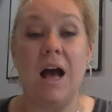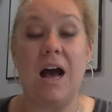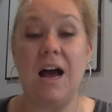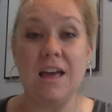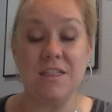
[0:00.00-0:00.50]

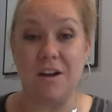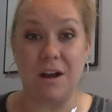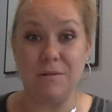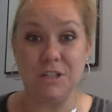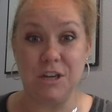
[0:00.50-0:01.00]
I thought
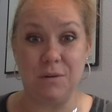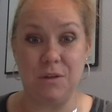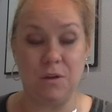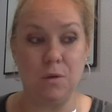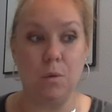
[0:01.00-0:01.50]
I would share
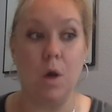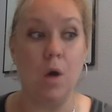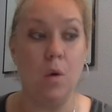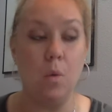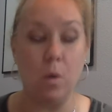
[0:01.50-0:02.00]
with you
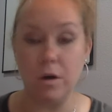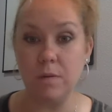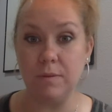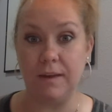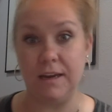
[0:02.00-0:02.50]
what our
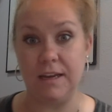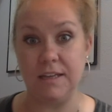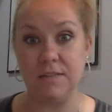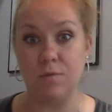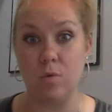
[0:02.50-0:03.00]
plan
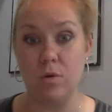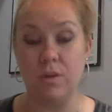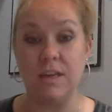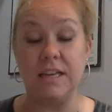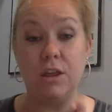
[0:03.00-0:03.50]
is for
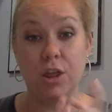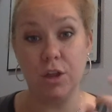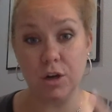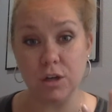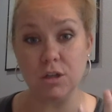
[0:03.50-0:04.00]
the
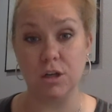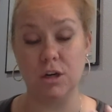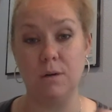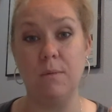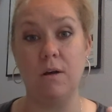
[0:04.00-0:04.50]
third
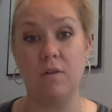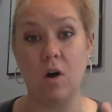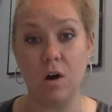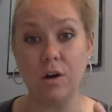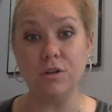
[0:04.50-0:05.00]
term of
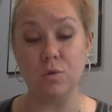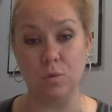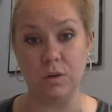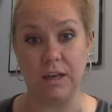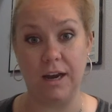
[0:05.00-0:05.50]
our
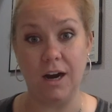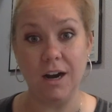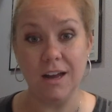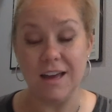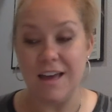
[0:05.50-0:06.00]
school year.
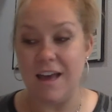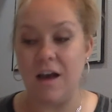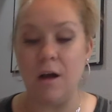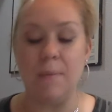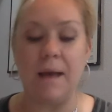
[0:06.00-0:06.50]

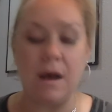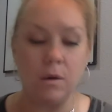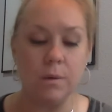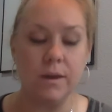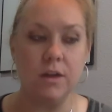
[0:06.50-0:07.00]
How
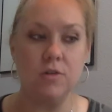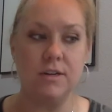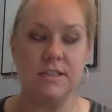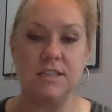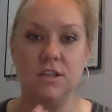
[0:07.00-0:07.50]
are we going to
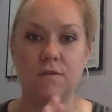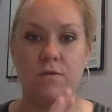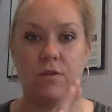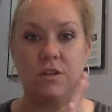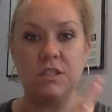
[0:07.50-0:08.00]
transition
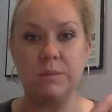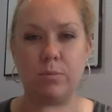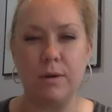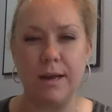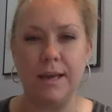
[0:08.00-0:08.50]
for the
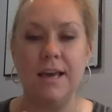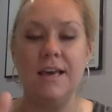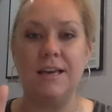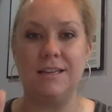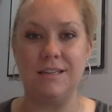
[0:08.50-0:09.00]
spring
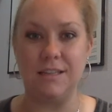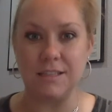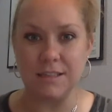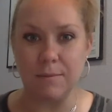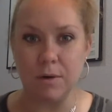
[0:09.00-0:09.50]
into the
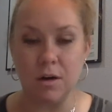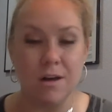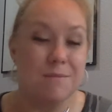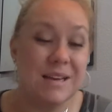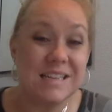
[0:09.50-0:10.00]
summer?
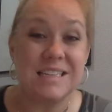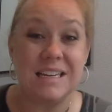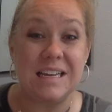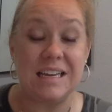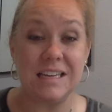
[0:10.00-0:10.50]
Because
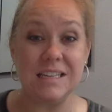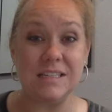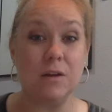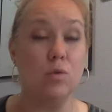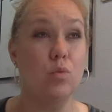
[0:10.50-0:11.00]
it is
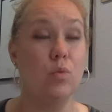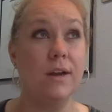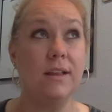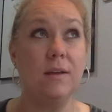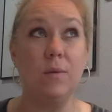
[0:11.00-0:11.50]

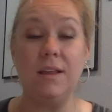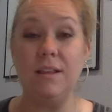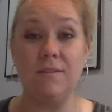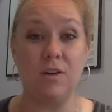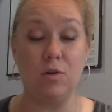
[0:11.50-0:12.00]
we
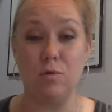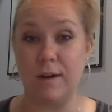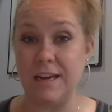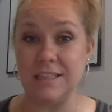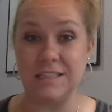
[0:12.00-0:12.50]
live in a
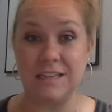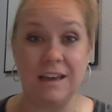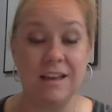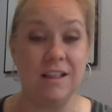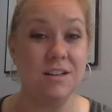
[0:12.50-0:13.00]
great
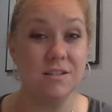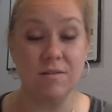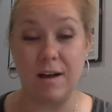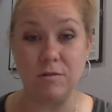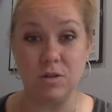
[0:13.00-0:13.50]
state, lots
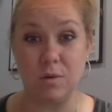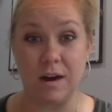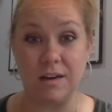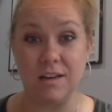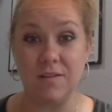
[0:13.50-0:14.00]
of outdoor
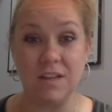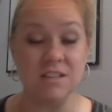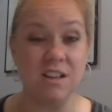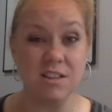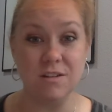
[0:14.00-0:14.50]
activities,
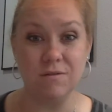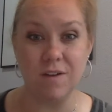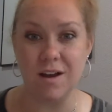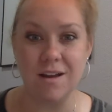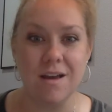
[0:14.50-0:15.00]
lots of
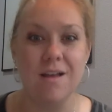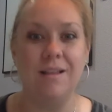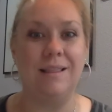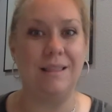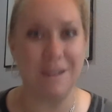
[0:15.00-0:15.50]
fun,
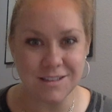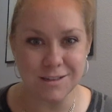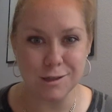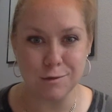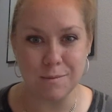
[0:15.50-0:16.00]
lots
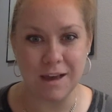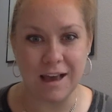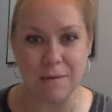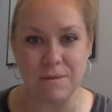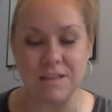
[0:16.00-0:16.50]
of swimming
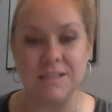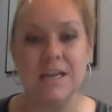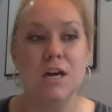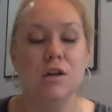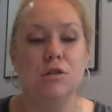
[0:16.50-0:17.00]
happens.
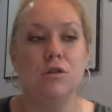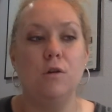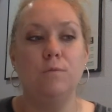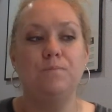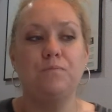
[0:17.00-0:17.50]

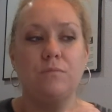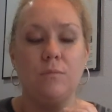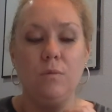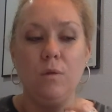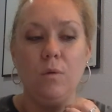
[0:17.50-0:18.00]
So
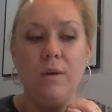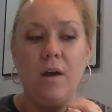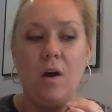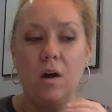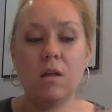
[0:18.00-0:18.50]
we
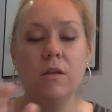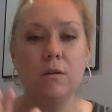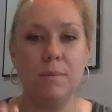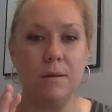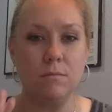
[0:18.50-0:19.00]
are a
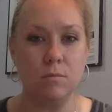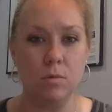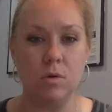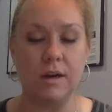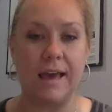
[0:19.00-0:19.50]
little bit
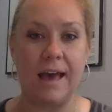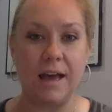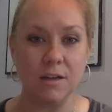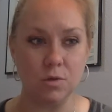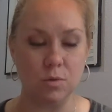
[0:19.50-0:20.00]
more
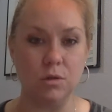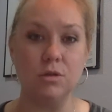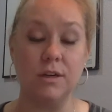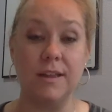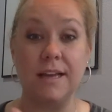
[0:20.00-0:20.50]
casual
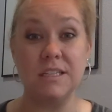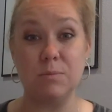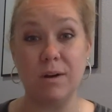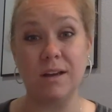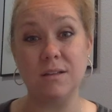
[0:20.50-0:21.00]
during that
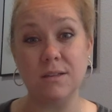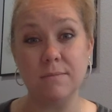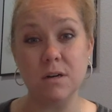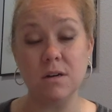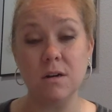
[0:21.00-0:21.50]
spring and
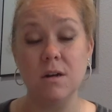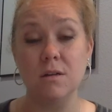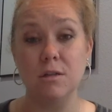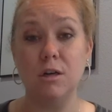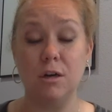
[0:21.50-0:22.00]
summer
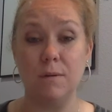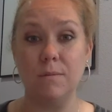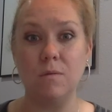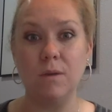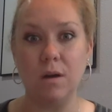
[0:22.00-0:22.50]

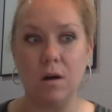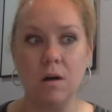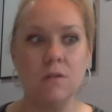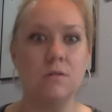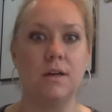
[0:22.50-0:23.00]
term than we
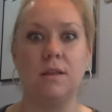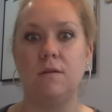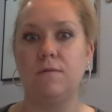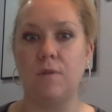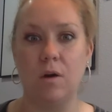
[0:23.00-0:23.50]
are
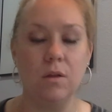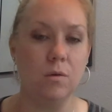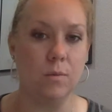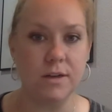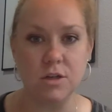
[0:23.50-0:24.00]
during the
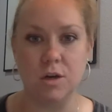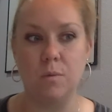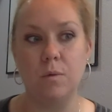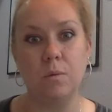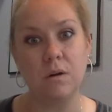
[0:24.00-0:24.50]
fall and
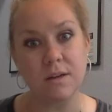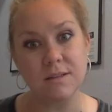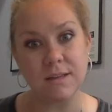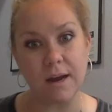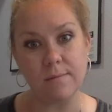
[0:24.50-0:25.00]
winter when we're
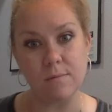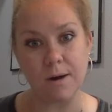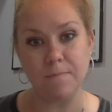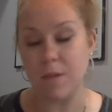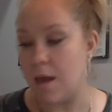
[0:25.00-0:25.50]
inside
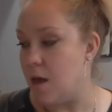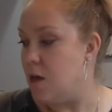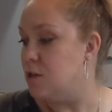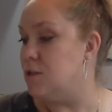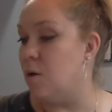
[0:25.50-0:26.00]
more.
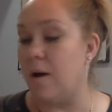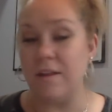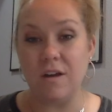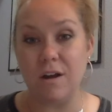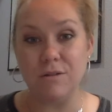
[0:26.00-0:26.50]
So
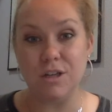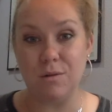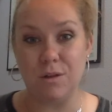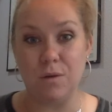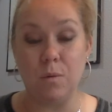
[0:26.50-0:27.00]
I thought I would
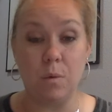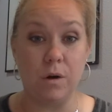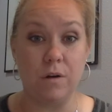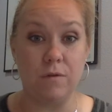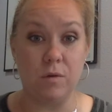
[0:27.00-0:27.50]
share with you what
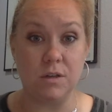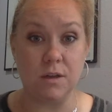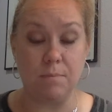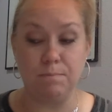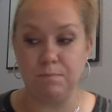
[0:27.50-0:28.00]
we're going to
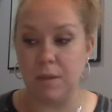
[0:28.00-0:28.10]
focus on.